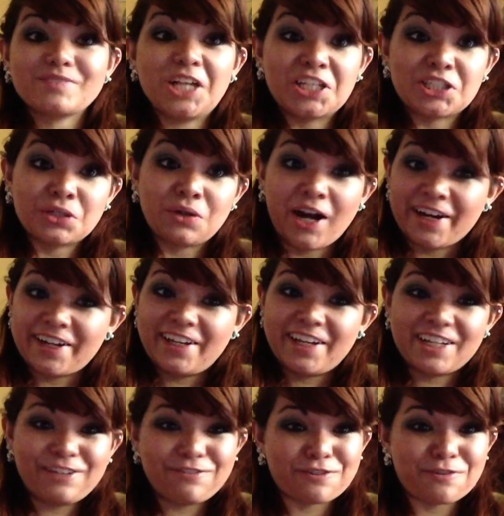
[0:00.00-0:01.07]
So I
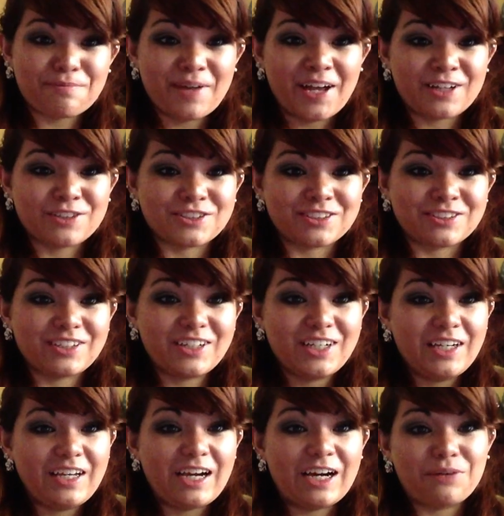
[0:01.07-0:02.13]
can't even imagine
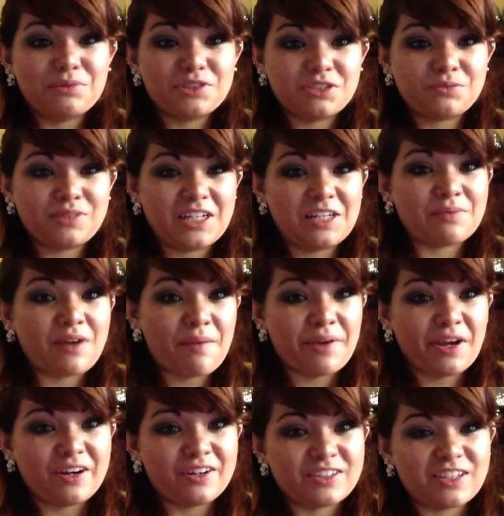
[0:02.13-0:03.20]
how much money my parents